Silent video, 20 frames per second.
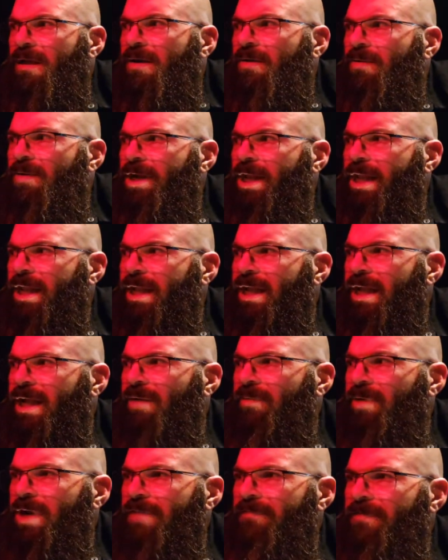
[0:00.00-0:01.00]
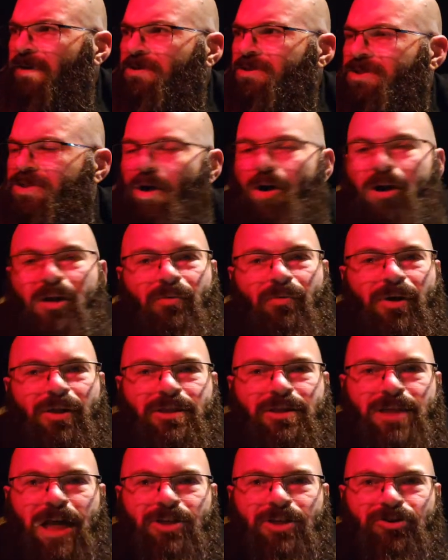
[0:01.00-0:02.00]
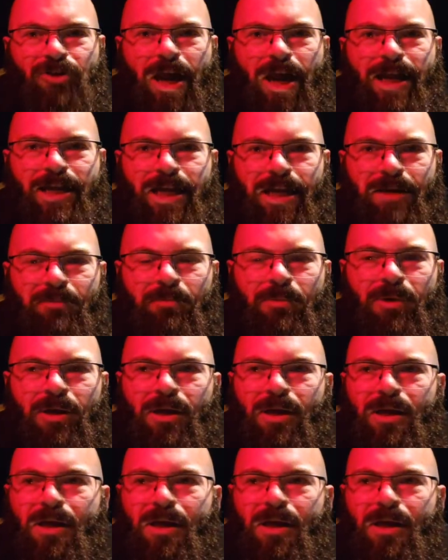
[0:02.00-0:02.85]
When he first started with us, I trained him.